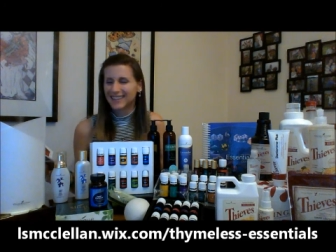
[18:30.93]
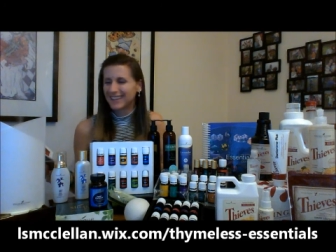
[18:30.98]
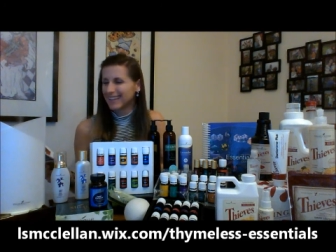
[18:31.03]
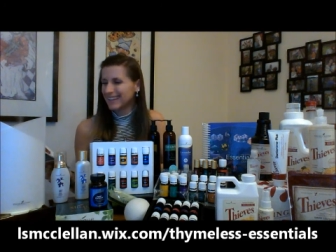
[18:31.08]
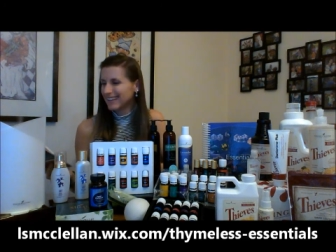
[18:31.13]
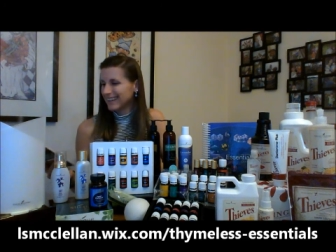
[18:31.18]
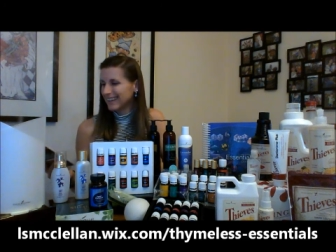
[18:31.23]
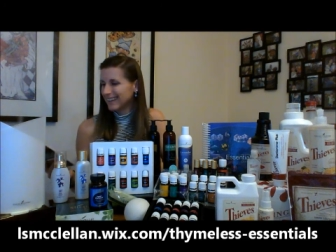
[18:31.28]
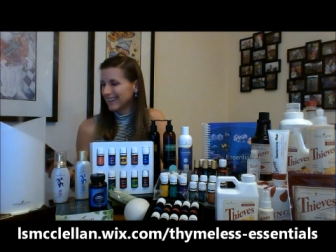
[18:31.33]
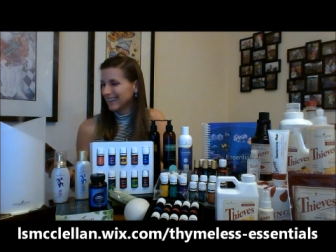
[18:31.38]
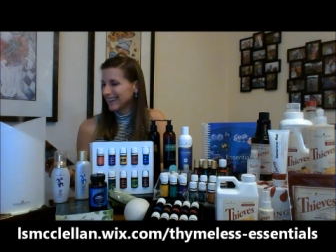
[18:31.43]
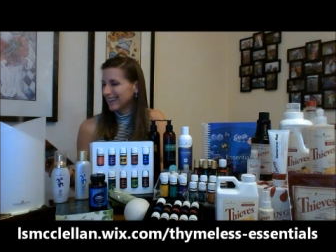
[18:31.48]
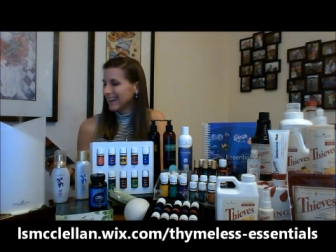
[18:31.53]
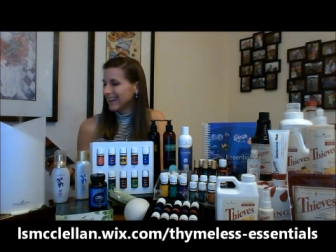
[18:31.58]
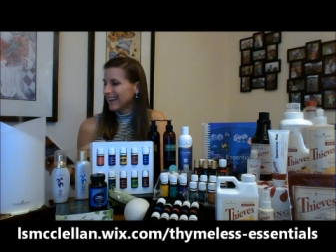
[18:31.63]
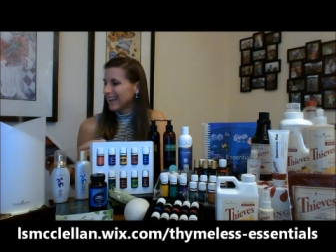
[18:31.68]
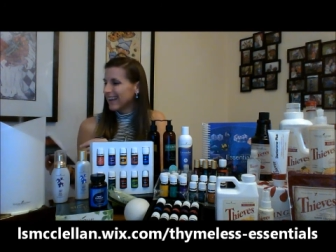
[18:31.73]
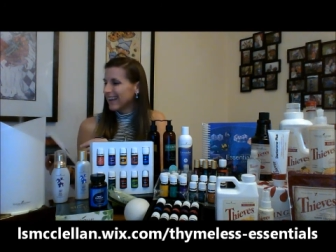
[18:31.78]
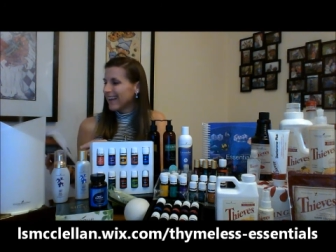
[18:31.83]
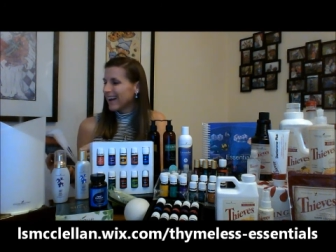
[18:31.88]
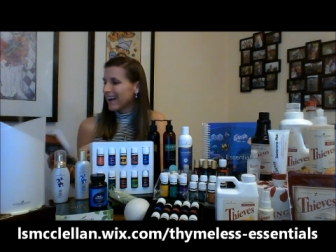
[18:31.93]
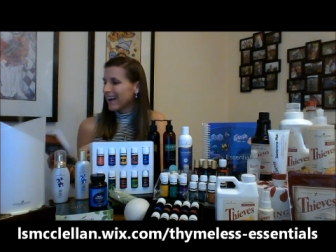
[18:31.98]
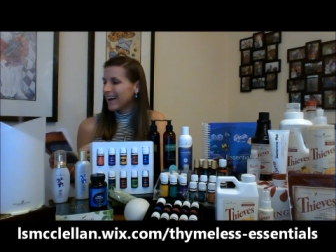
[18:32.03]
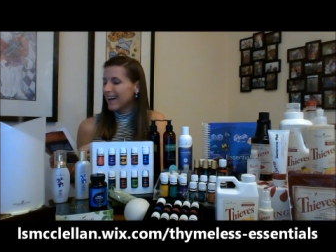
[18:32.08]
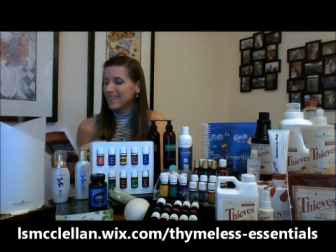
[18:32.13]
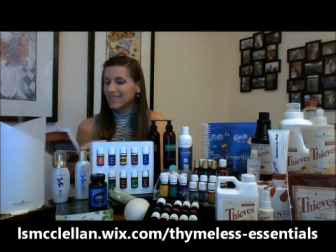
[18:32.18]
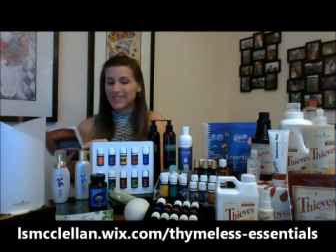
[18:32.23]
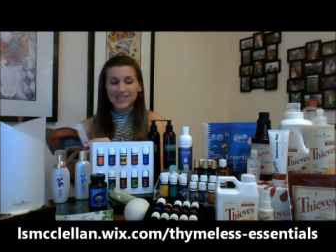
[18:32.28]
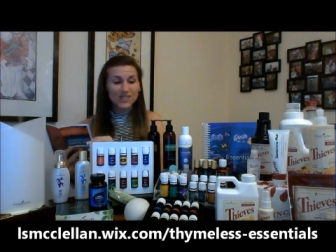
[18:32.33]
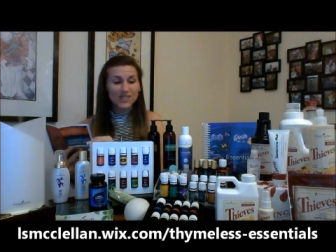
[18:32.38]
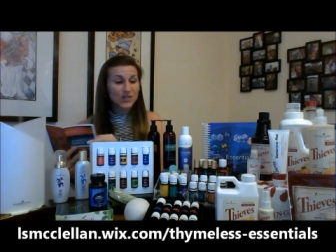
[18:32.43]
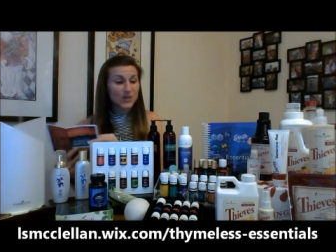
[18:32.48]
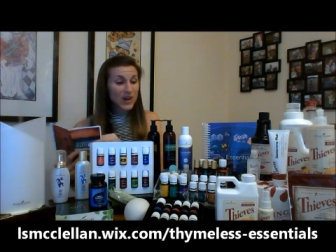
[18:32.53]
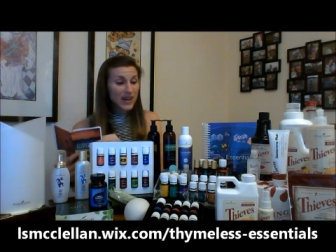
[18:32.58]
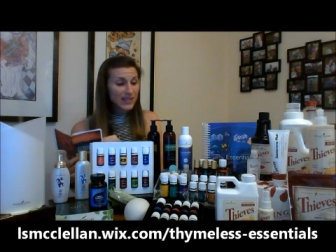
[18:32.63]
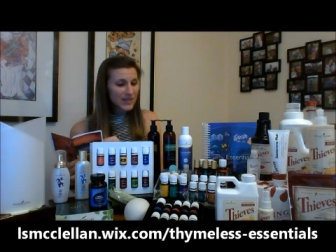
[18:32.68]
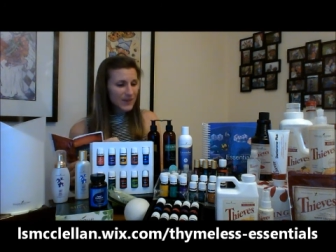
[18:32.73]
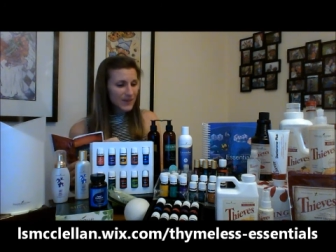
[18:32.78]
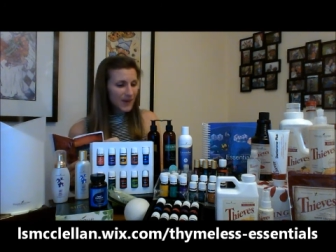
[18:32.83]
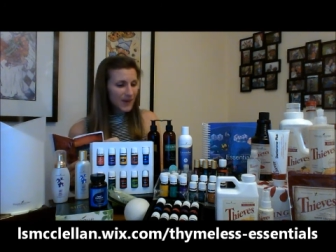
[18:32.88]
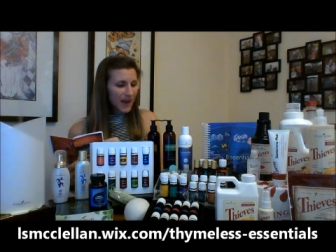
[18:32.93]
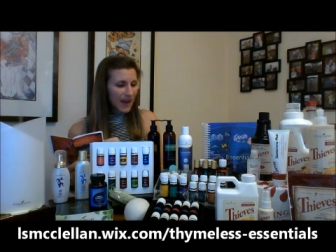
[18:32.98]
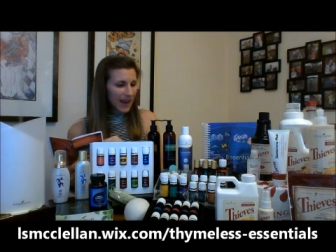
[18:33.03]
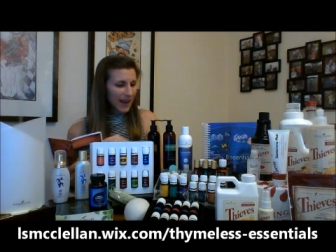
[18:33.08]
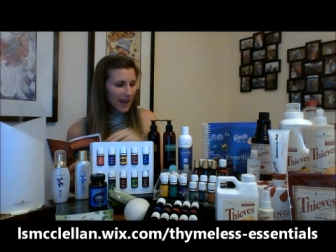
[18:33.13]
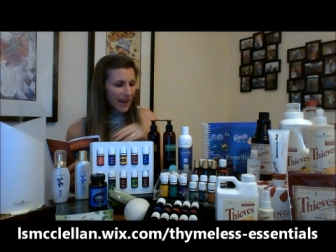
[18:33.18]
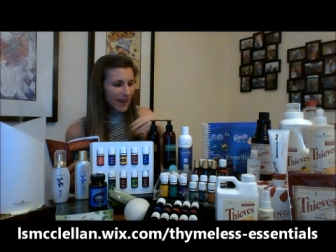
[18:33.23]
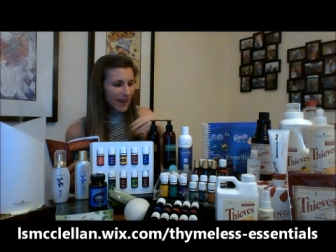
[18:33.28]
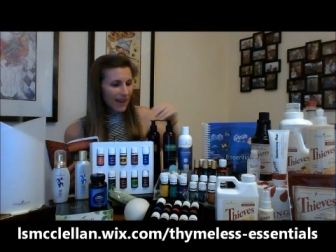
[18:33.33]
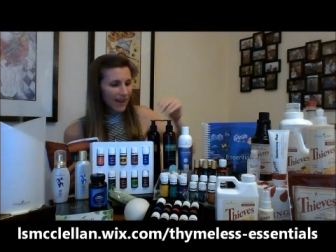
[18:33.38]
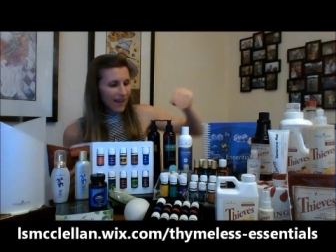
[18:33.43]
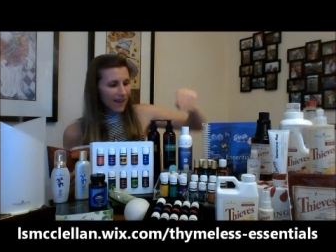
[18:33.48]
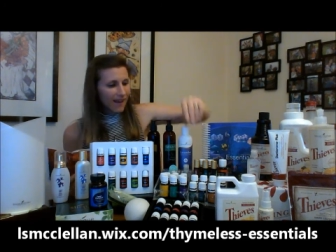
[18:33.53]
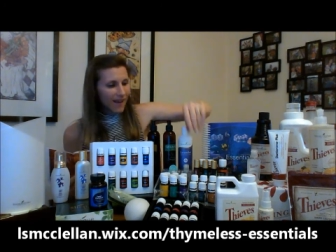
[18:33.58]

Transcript: Stress Away.